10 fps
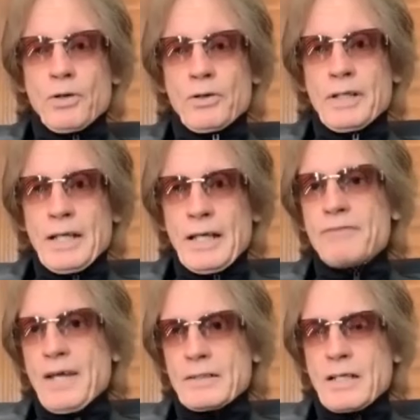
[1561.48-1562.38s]
heard
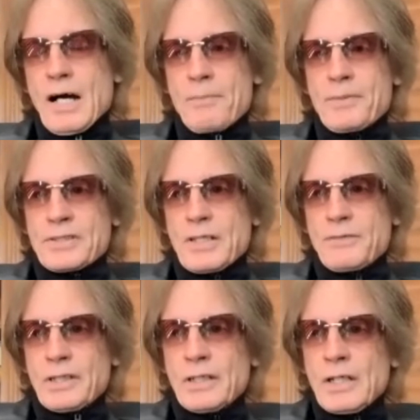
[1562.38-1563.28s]
advanced copies
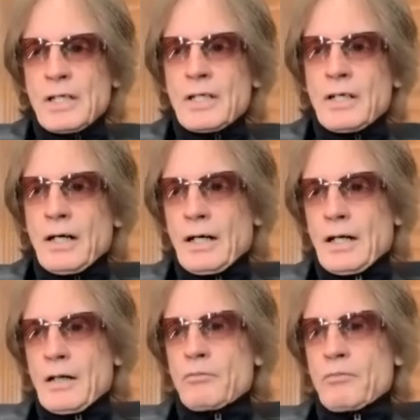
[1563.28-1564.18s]
of it.
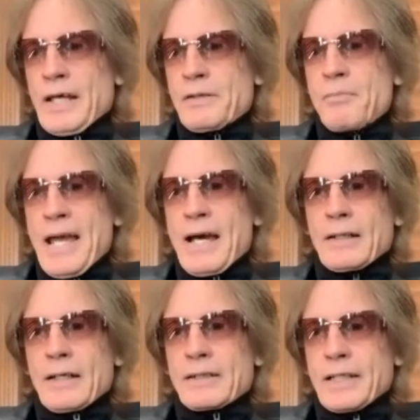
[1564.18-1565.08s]
And the
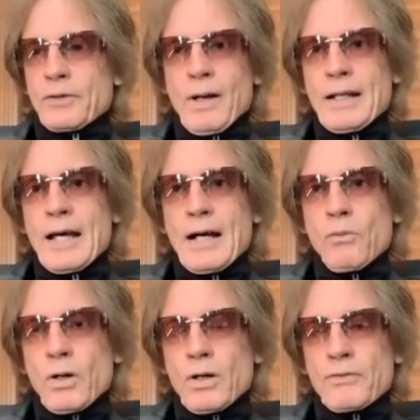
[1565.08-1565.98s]
band, I think right now
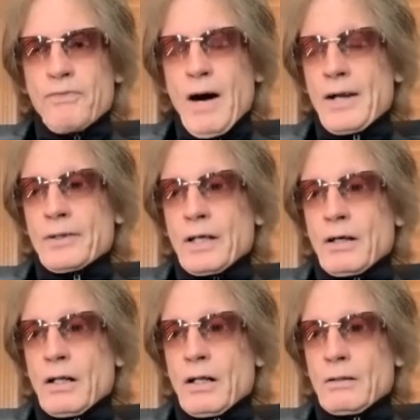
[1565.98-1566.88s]
we're firing
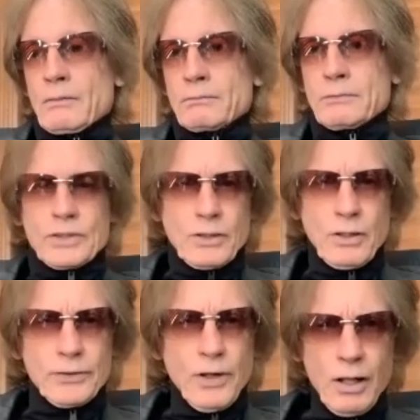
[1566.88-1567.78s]
on all, is it
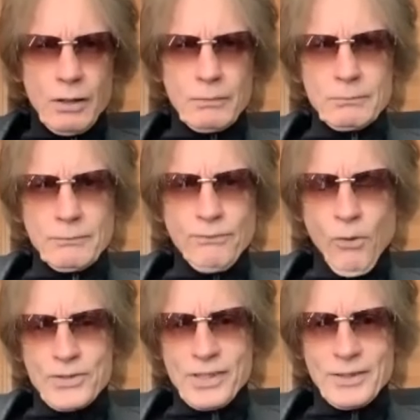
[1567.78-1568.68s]
called all
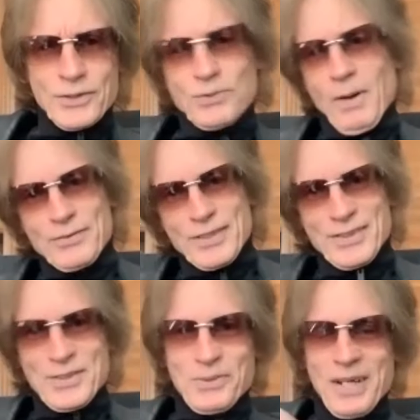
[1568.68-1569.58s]
4 cylinders, 12
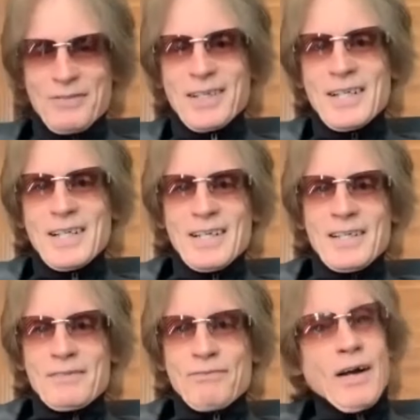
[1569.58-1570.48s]
cylinders, whatever,
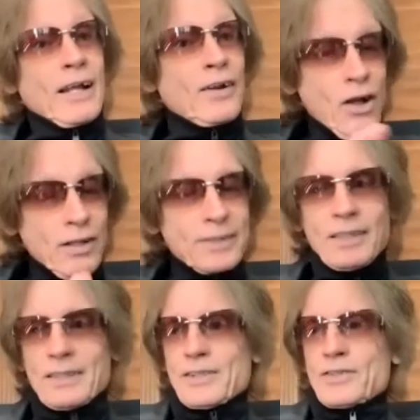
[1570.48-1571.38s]
firing on all
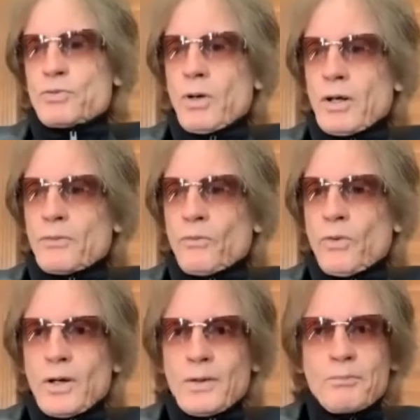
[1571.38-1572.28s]
cylinders.
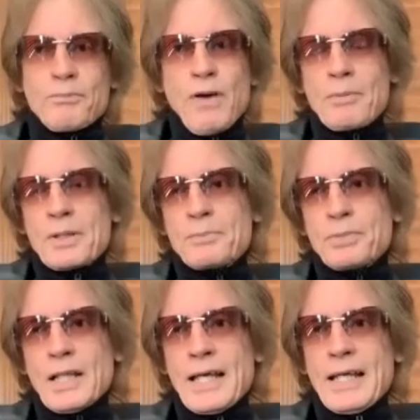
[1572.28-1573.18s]
We're depending how
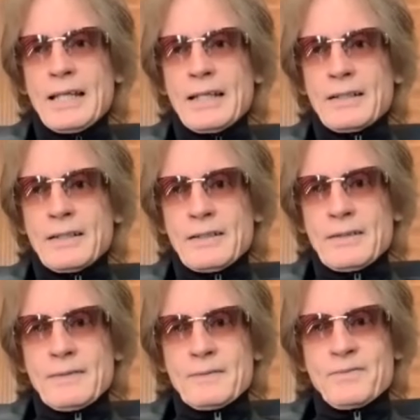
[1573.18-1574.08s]
many cylinders you
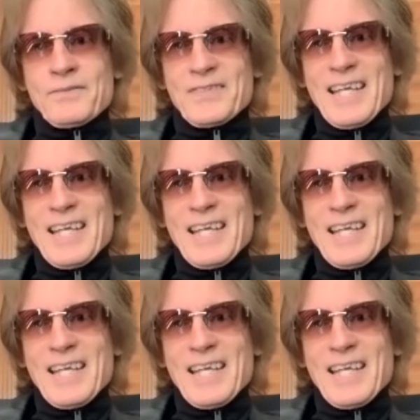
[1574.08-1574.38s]
have, but go